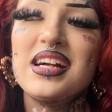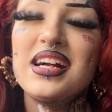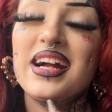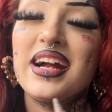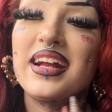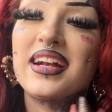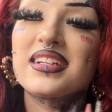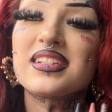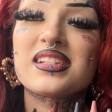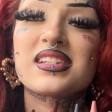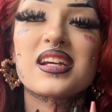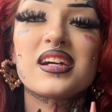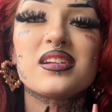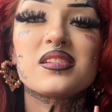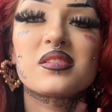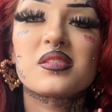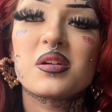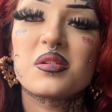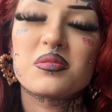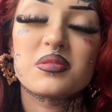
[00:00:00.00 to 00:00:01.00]
And it just got
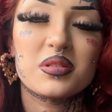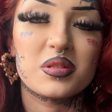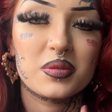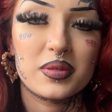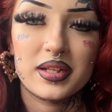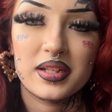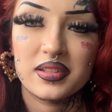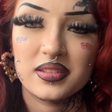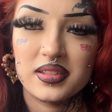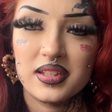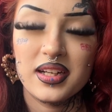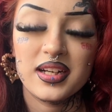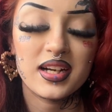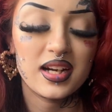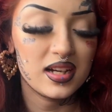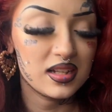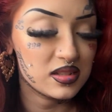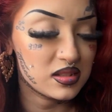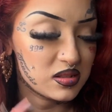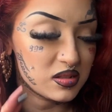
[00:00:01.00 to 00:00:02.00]
so annoying. It
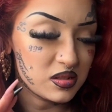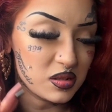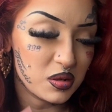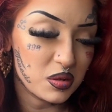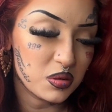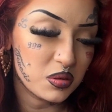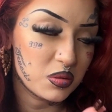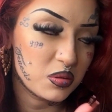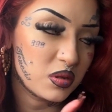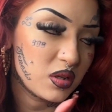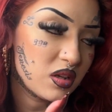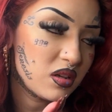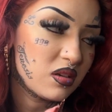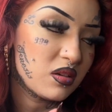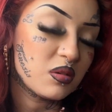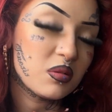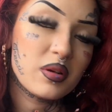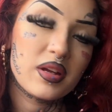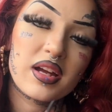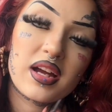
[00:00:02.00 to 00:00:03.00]
got so
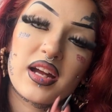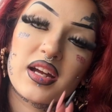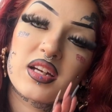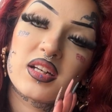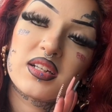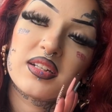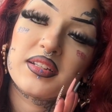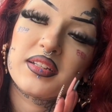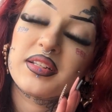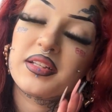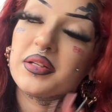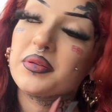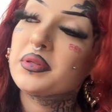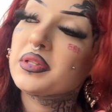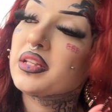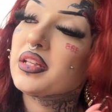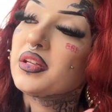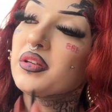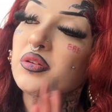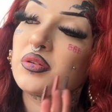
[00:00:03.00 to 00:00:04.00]
annoying. I couldn't deal
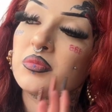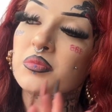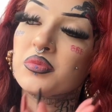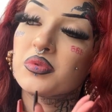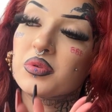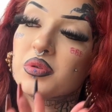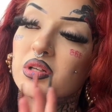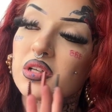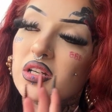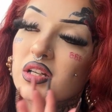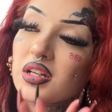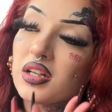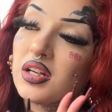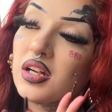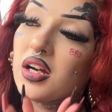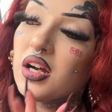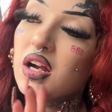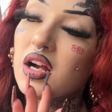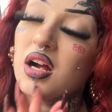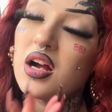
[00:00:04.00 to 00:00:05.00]
with it no more.
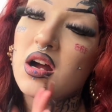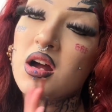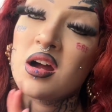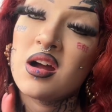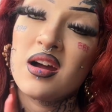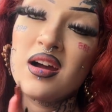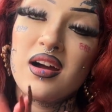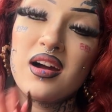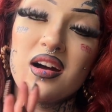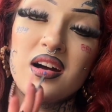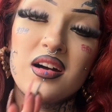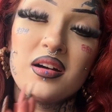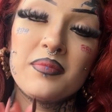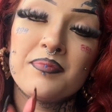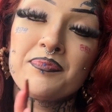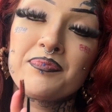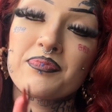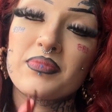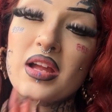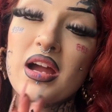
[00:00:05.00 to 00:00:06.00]

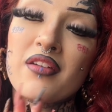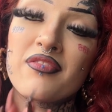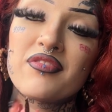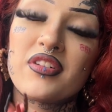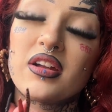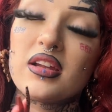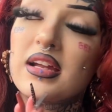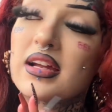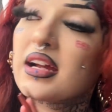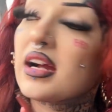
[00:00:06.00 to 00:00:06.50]
I felt like